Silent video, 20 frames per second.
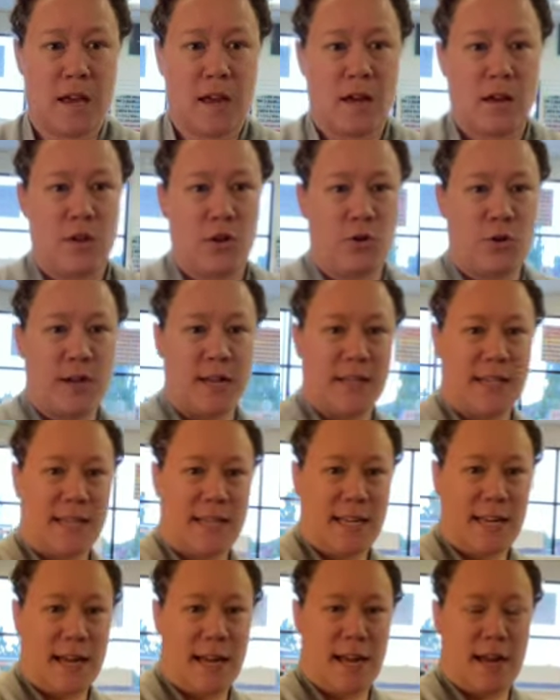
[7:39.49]
You can
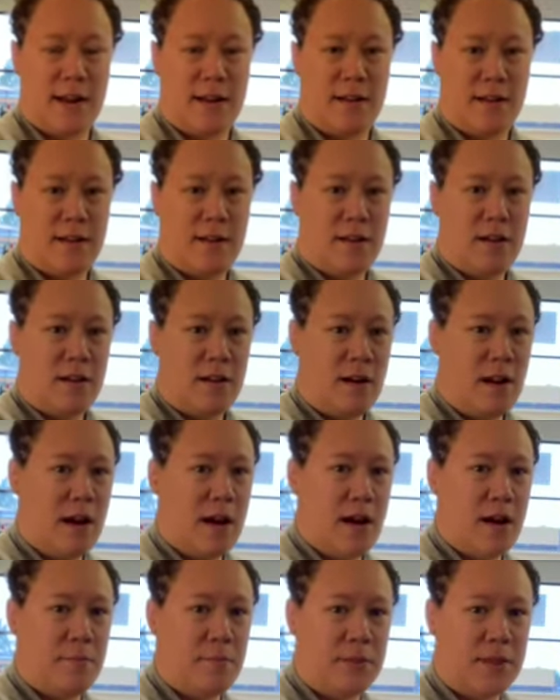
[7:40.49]
see
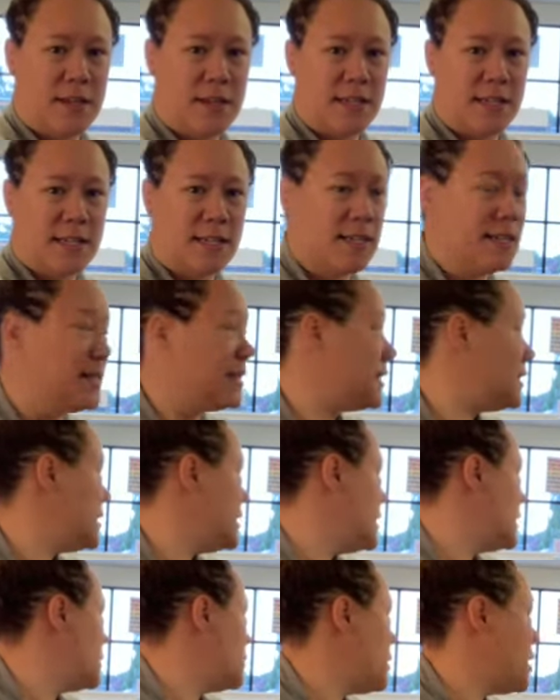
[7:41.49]
this
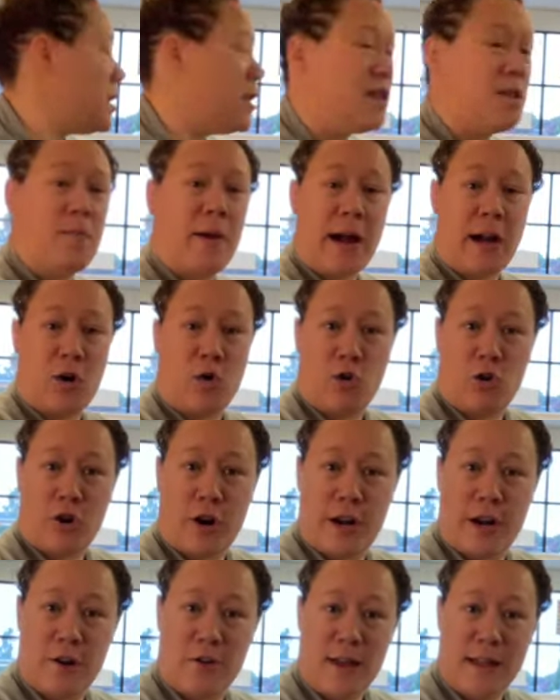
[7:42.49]
one in the back corner
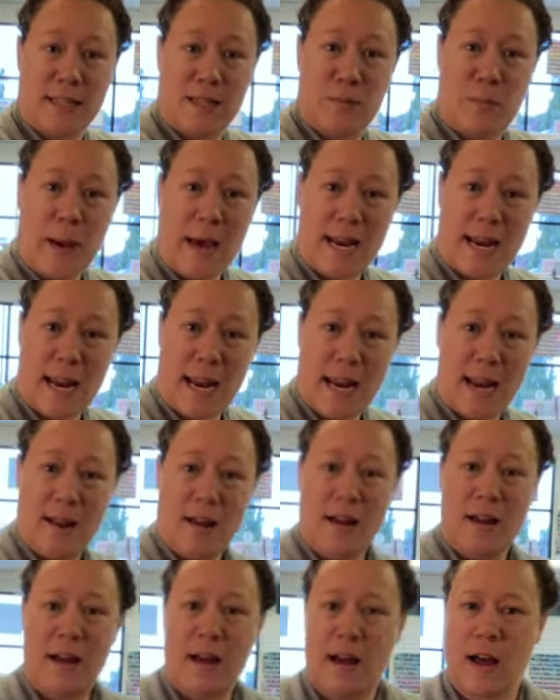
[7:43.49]
here, that's Betty.
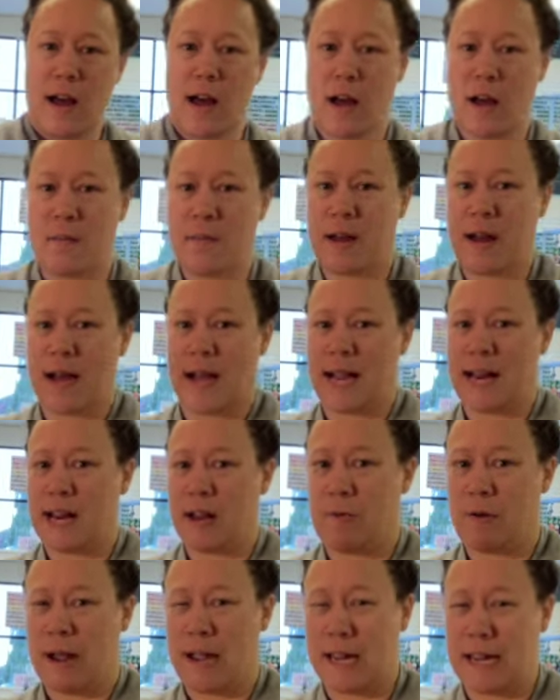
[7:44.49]

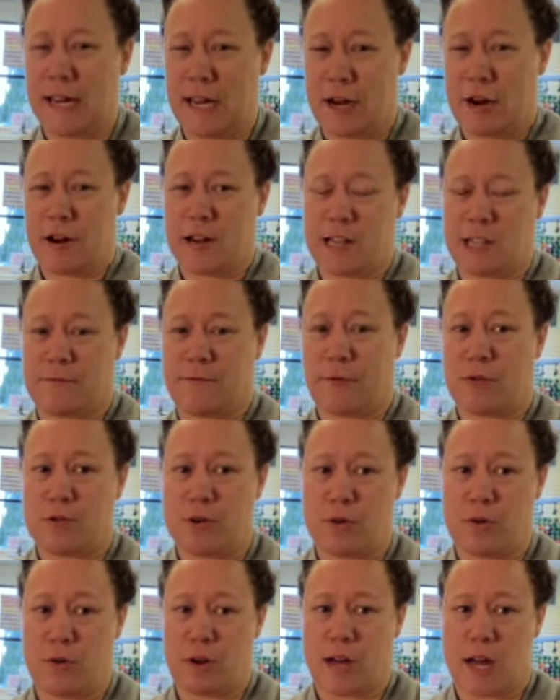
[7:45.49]
Hiding right here is
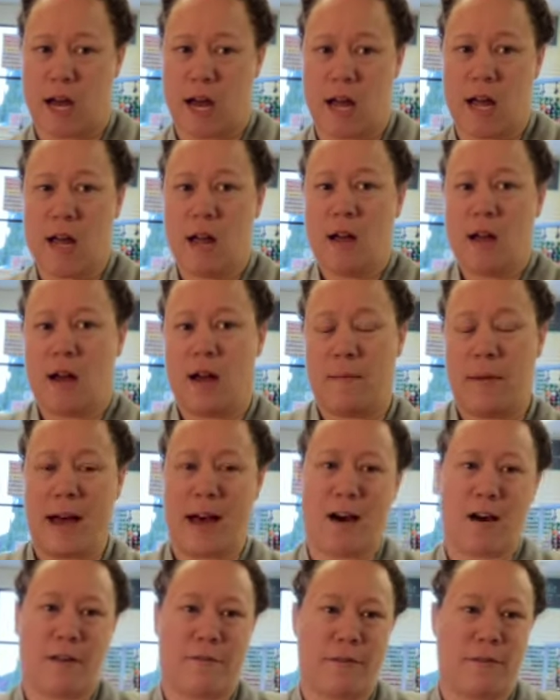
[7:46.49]
Veruca.
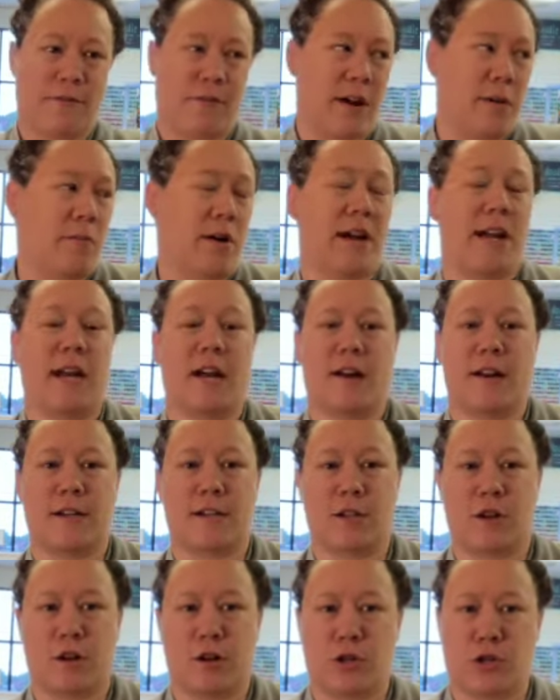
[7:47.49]
Out of the frame right here is
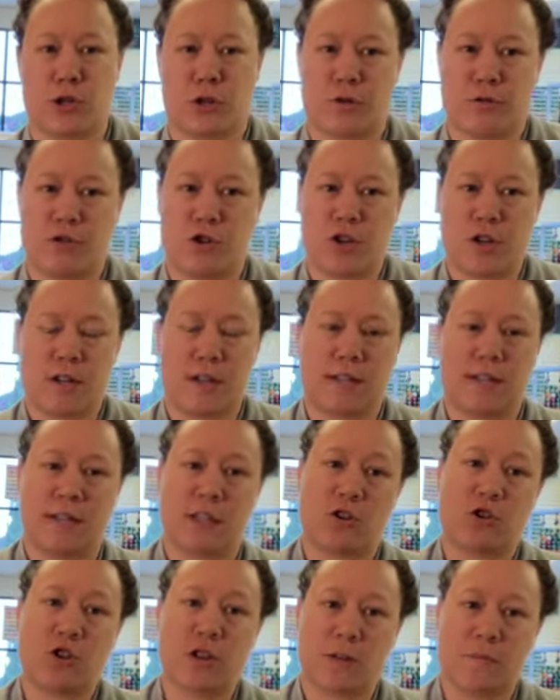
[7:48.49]
Gertrude.
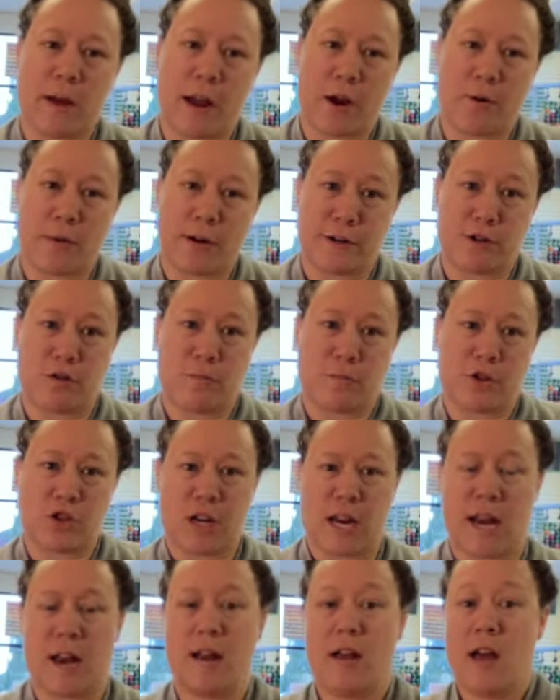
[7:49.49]
She's my original
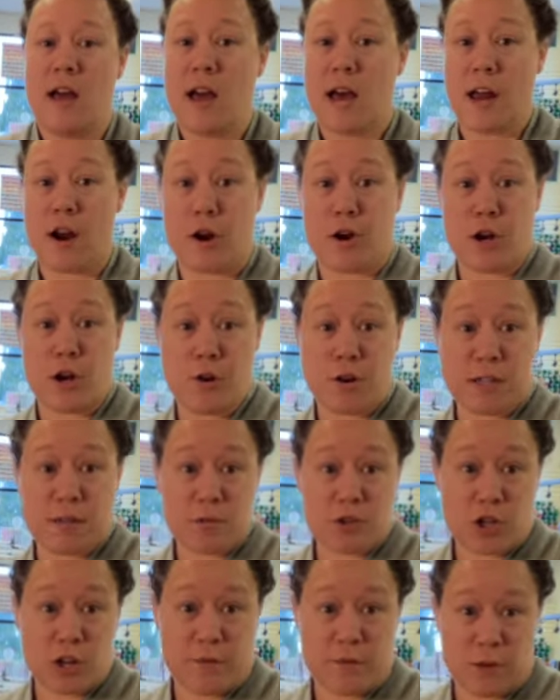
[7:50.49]
machine. And our newest
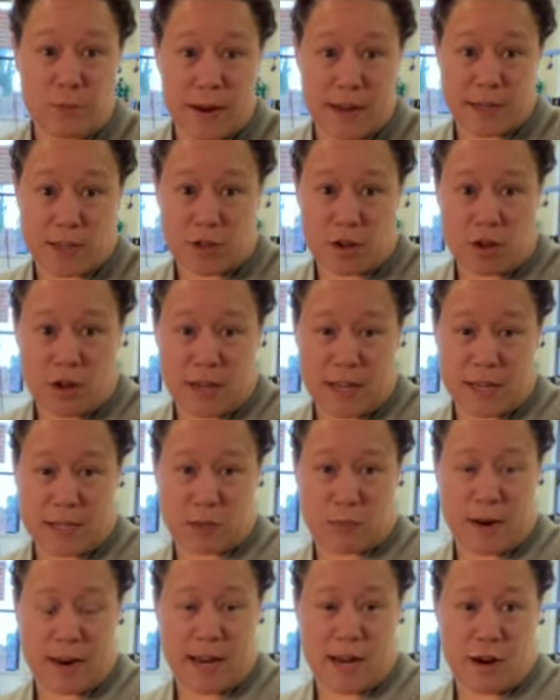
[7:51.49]
machine for rental is
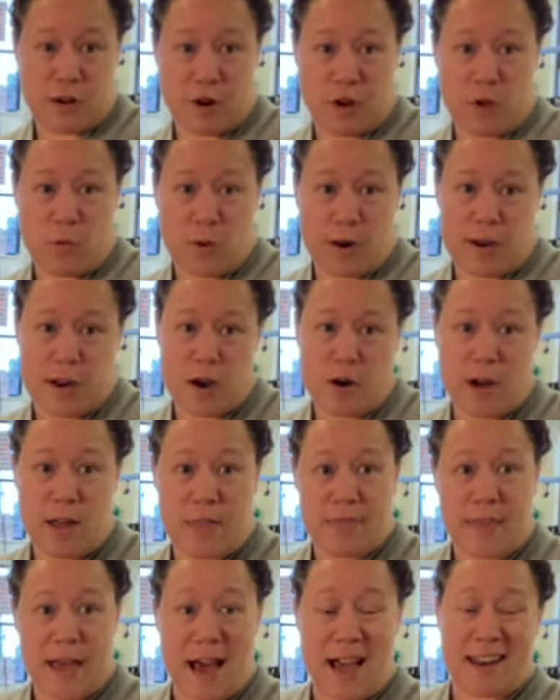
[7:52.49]
right here under the window,
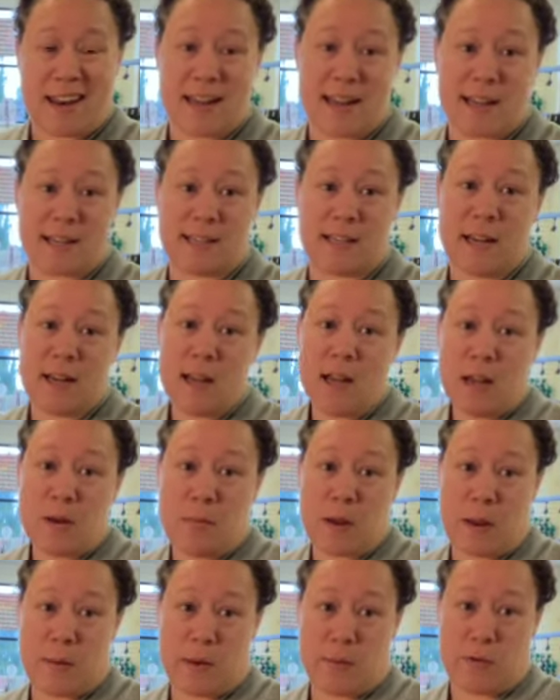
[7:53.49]
and that is
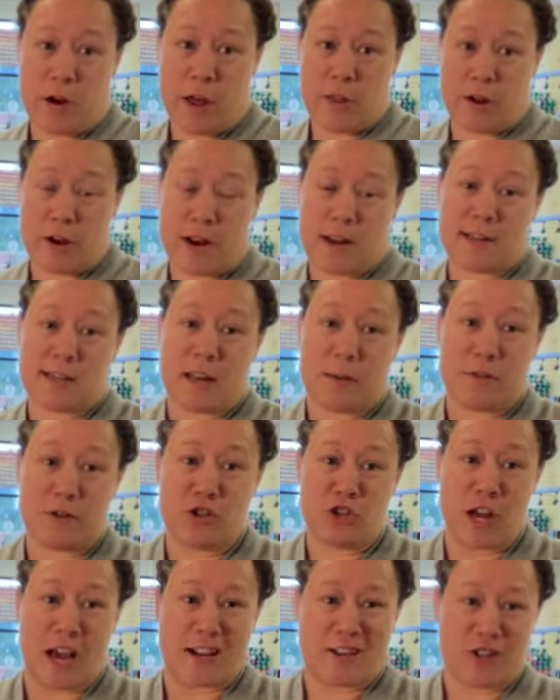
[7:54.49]
baby brother. His name is
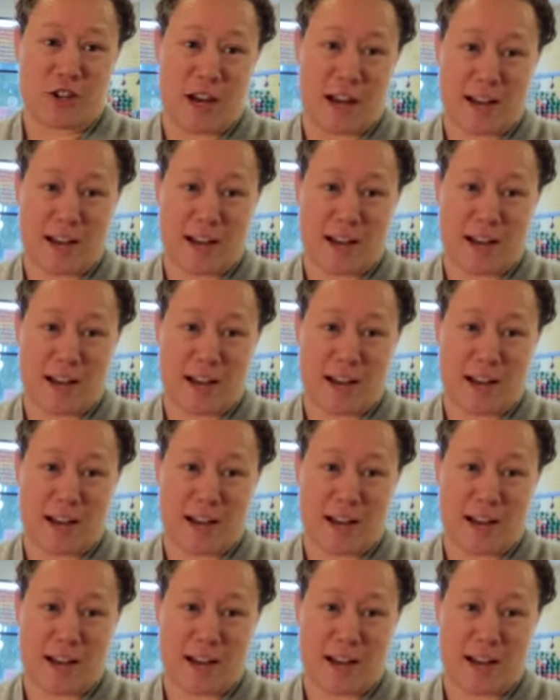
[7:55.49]
Jack.